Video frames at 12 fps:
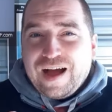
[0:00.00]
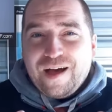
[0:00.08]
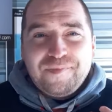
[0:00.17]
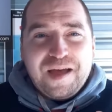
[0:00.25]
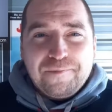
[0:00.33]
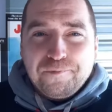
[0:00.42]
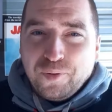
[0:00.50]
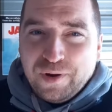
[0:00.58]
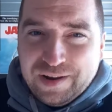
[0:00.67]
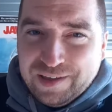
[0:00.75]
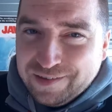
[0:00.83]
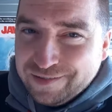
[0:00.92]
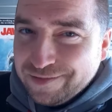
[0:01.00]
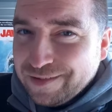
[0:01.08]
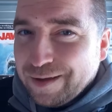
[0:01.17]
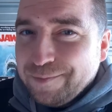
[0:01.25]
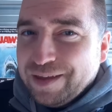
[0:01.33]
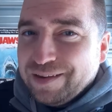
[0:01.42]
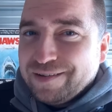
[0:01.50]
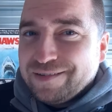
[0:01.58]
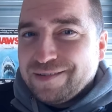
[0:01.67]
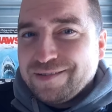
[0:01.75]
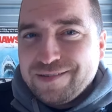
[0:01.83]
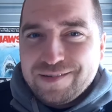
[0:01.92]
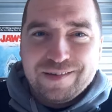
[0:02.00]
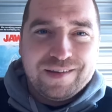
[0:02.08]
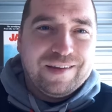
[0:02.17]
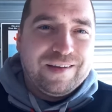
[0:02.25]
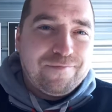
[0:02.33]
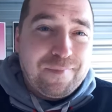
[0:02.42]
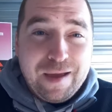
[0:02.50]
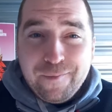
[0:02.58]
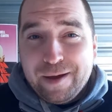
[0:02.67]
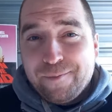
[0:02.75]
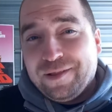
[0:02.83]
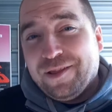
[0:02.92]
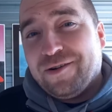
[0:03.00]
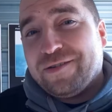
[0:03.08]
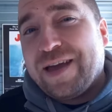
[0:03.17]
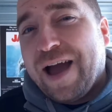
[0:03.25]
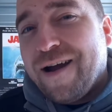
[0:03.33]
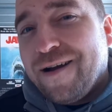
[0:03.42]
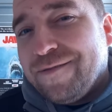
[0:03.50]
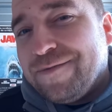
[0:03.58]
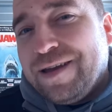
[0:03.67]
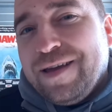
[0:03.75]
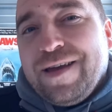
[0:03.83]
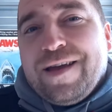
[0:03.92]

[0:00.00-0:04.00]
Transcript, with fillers: I'm not pretty. I mean, maybe I'm a little charismatic.